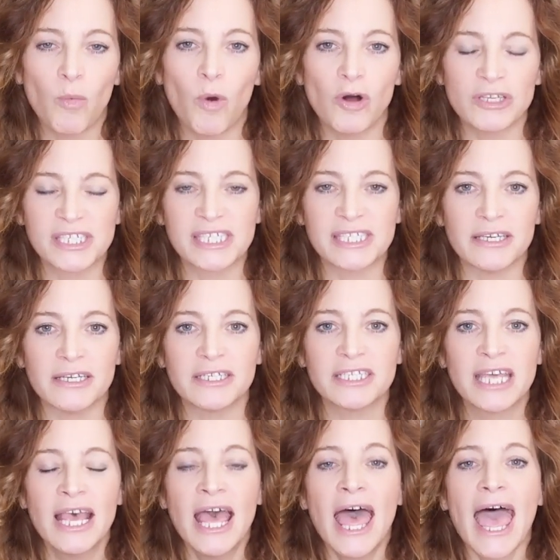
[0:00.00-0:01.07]
was
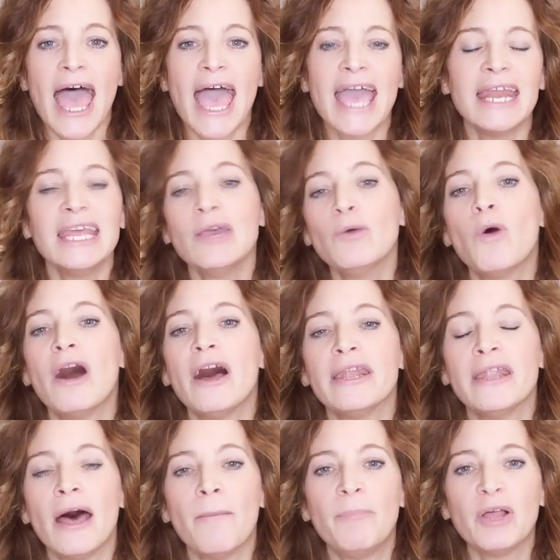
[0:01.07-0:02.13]
that
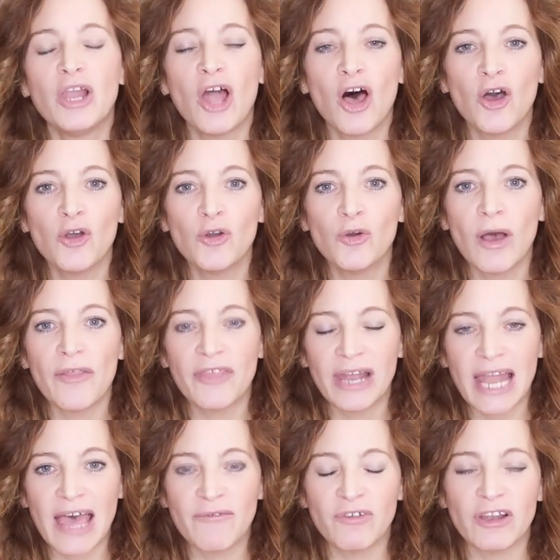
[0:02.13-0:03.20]
anyone below the
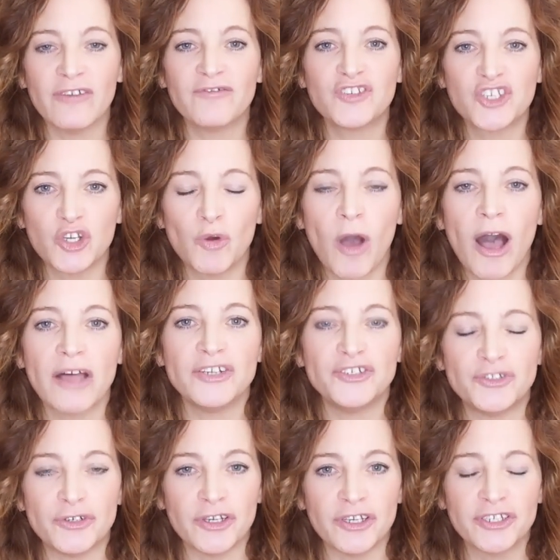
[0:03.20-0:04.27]
level of
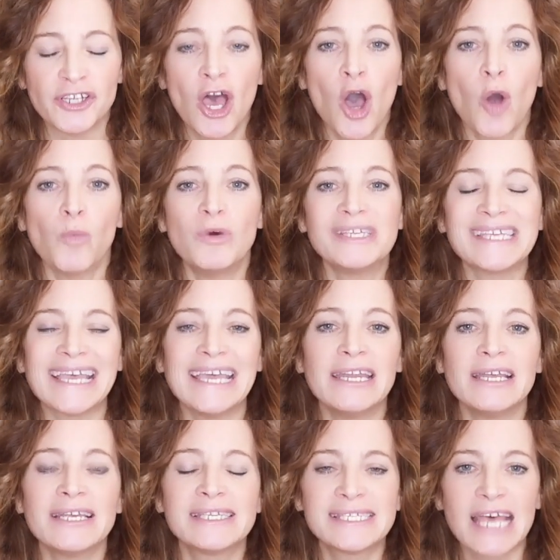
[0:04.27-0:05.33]
200 was
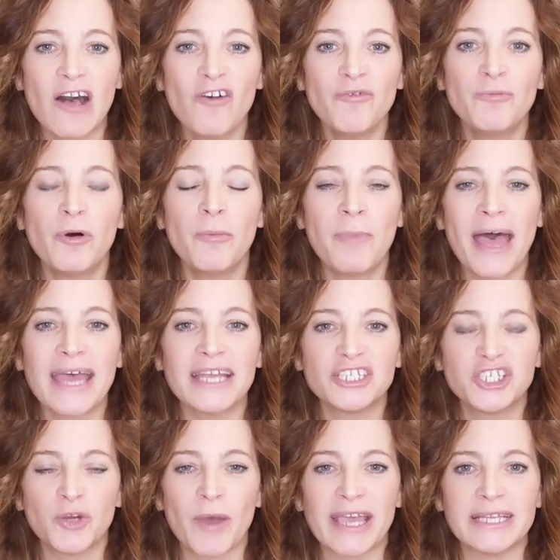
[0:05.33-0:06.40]
in a self
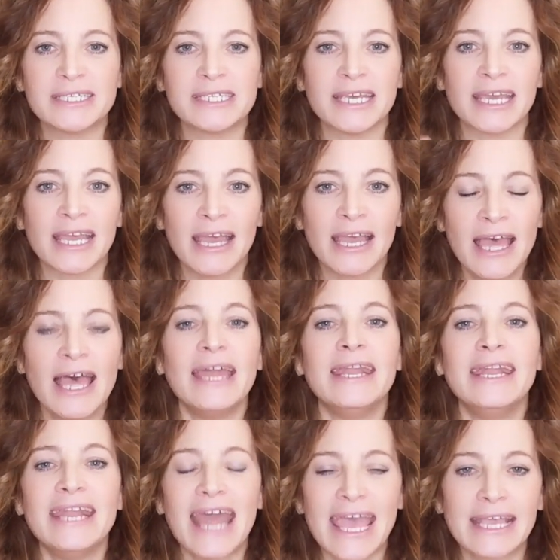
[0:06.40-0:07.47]
perpetuating
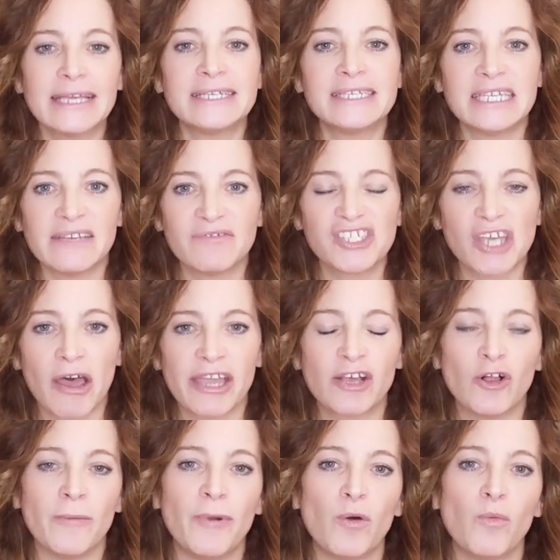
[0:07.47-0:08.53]
negative
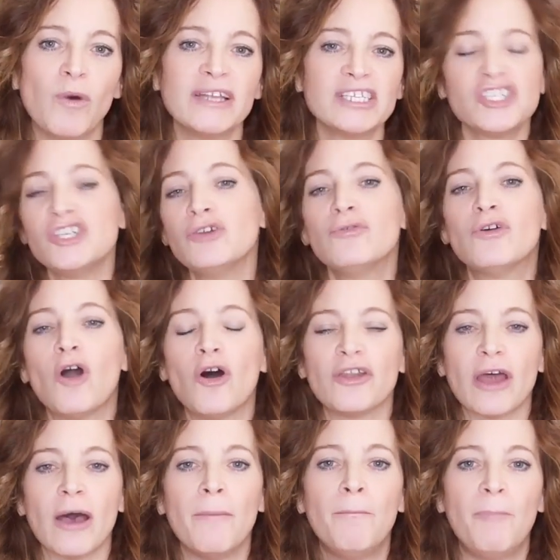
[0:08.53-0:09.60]
cycle. But once you
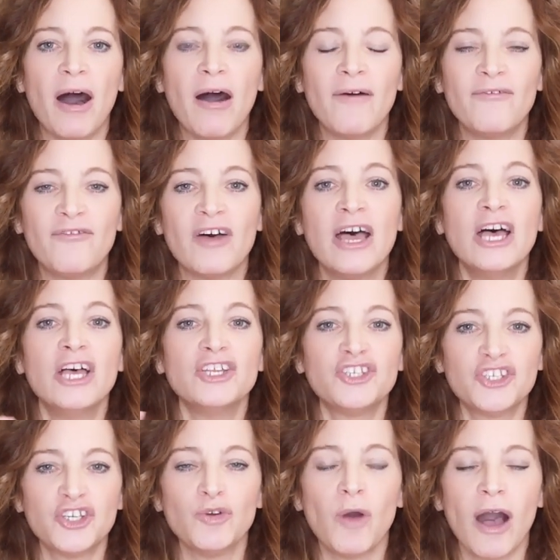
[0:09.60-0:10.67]
got above
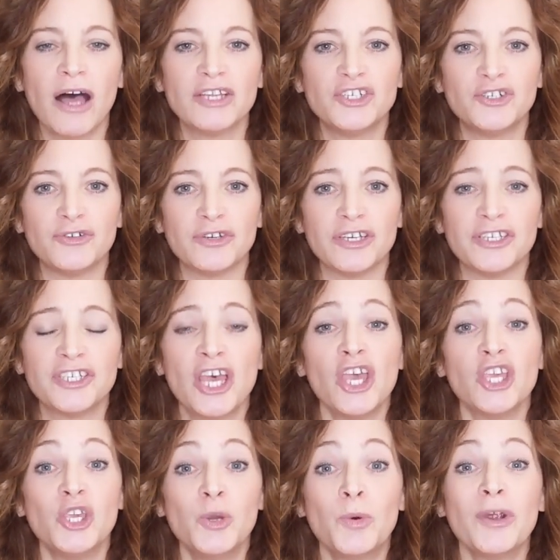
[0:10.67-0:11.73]
200,
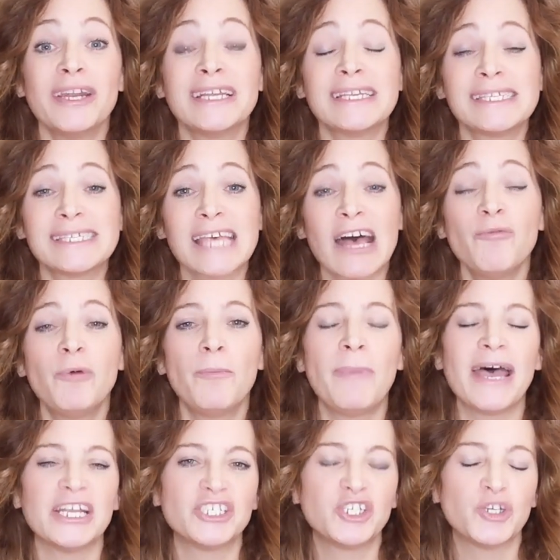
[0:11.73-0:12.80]
you were in a self
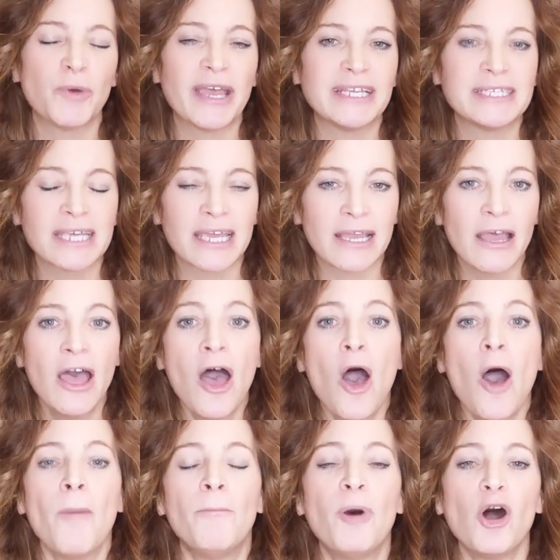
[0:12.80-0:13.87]
perpetuating
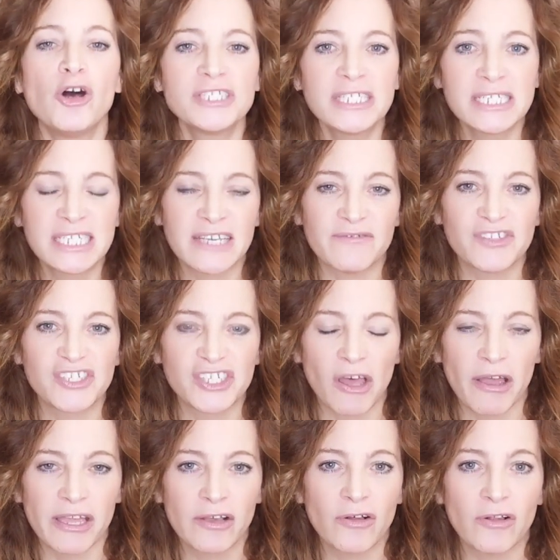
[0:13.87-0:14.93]
positive
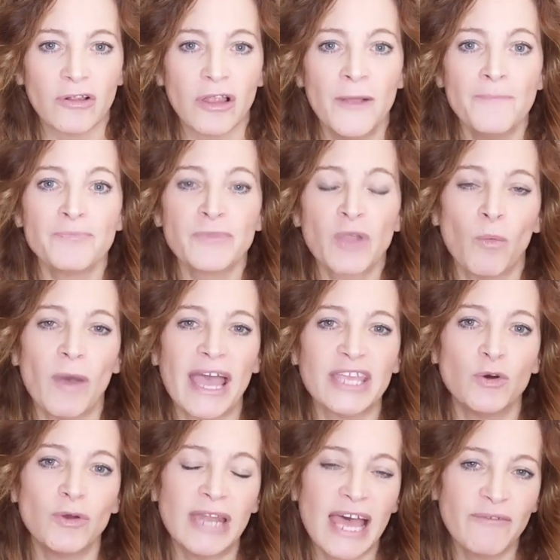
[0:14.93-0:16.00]
cycle where
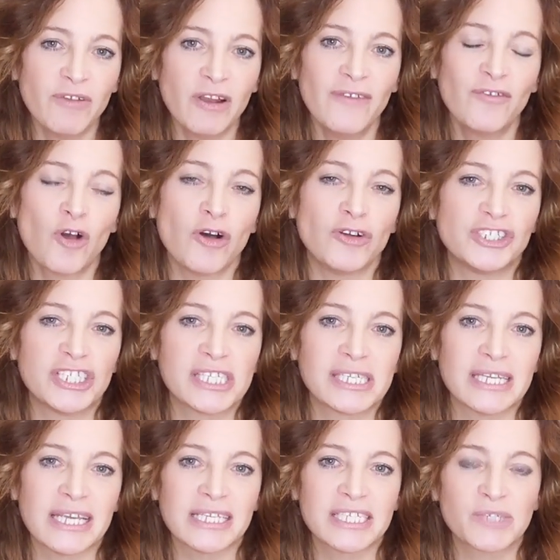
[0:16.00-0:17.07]
your level of
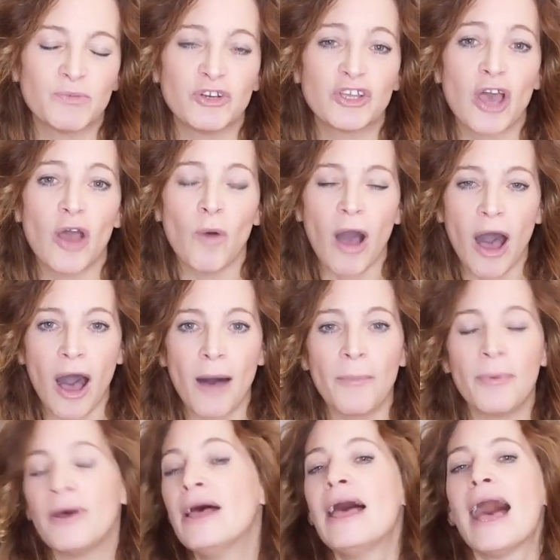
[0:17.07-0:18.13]
consciousness would go
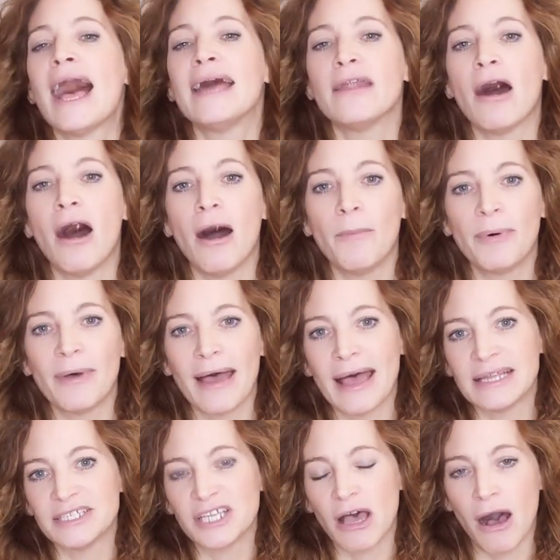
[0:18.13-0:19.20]
up and up
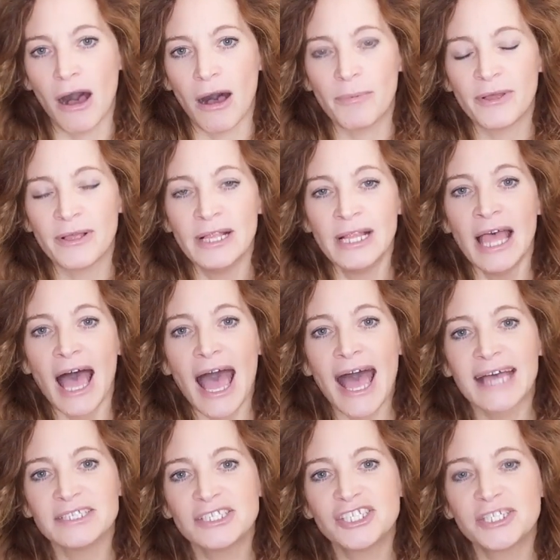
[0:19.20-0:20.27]
and up.
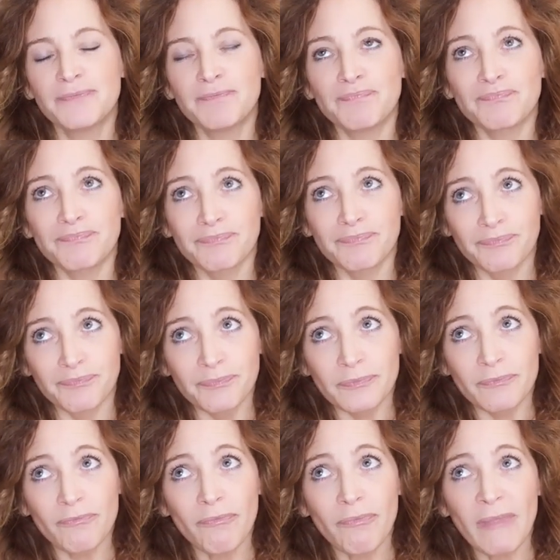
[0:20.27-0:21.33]
And
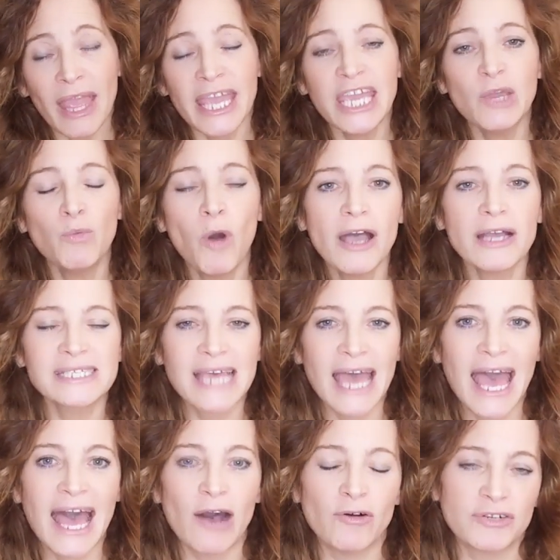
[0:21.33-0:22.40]
he worked
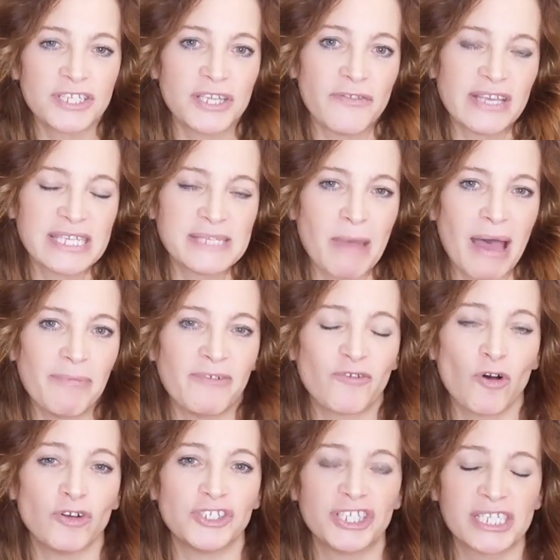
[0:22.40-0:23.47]
out this map
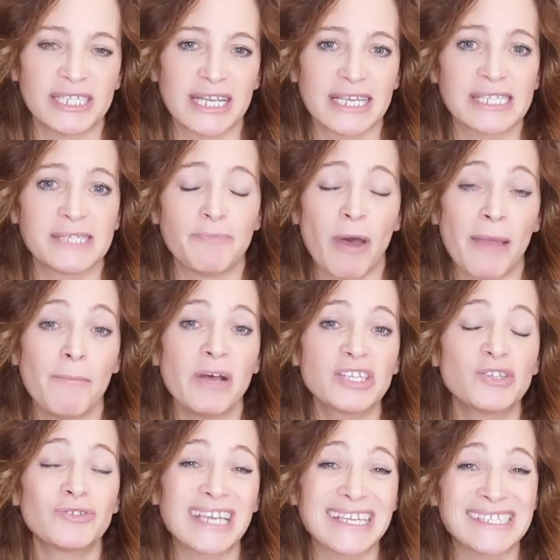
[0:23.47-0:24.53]
of consciousness by
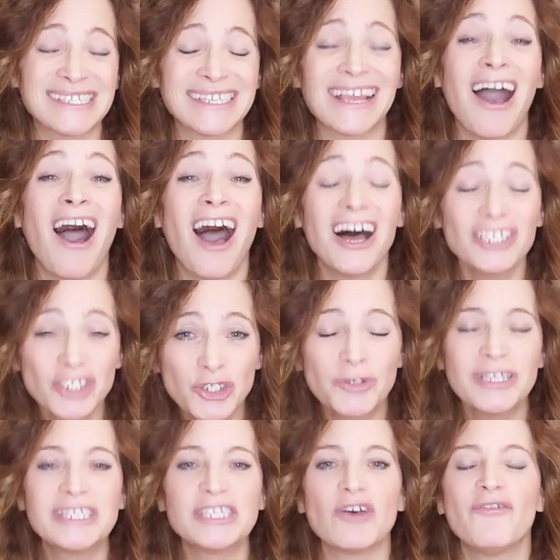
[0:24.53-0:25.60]
muscle testing
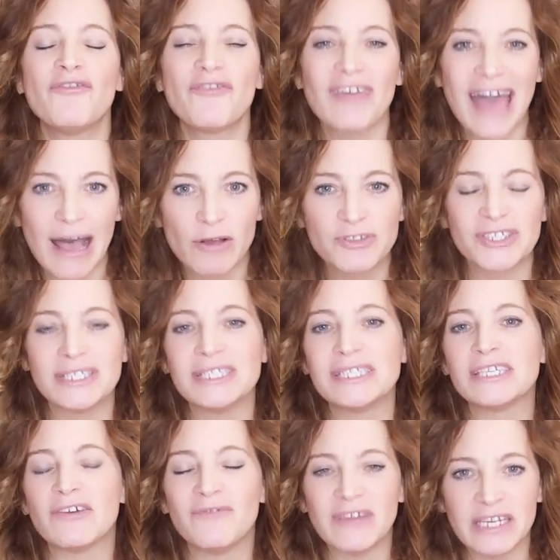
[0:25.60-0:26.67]
hundreds of
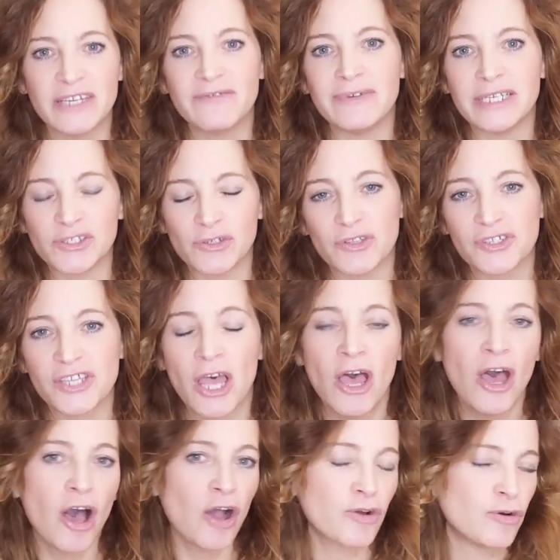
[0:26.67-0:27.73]
thousands of individuals
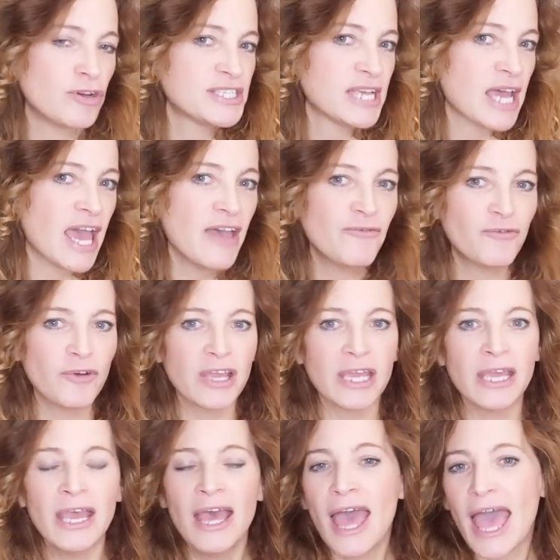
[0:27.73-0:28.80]
across
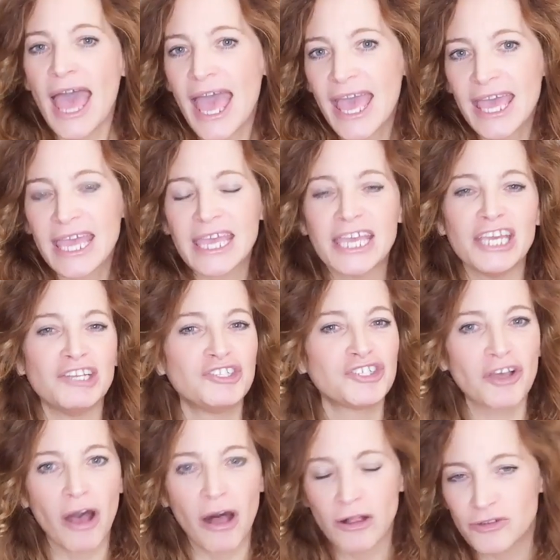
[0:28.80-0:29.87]
every
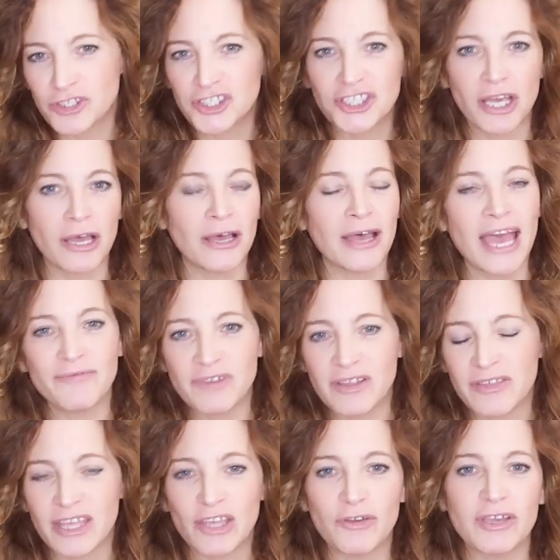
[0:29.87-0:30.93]
age, culture,
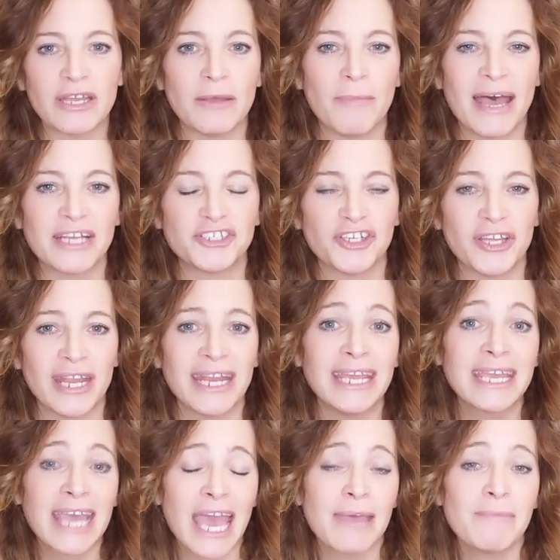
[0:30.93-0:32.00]
everything you can imagine. And
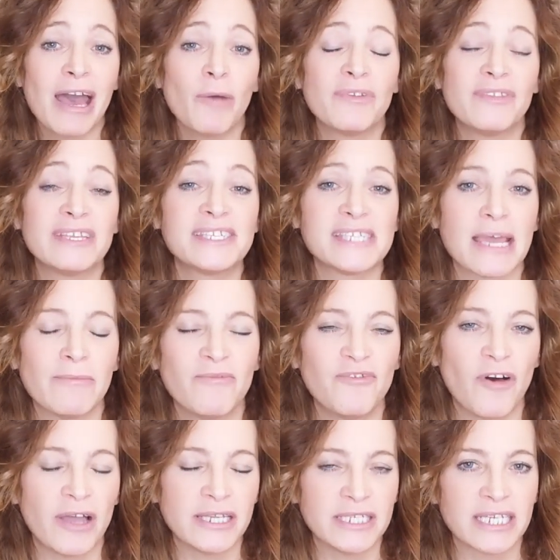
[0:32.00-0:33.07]
he came out with the same
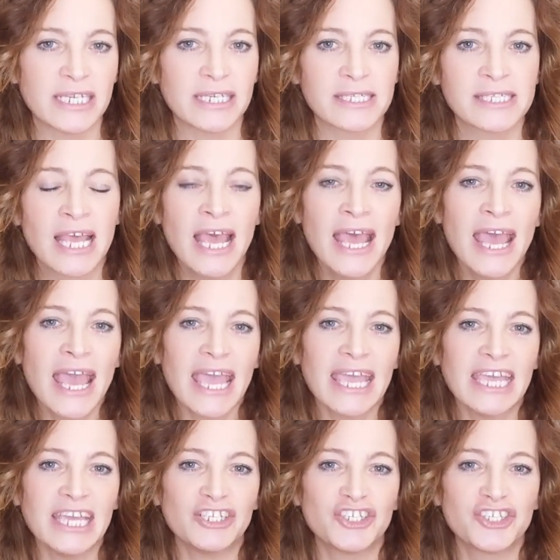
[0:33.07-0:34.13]
findings
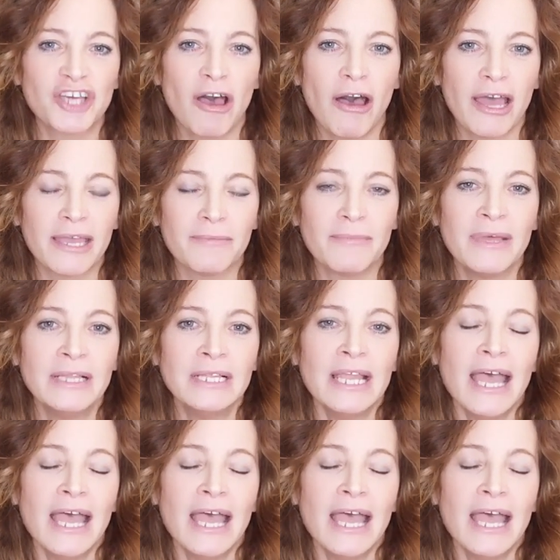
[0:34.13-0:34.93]
each time.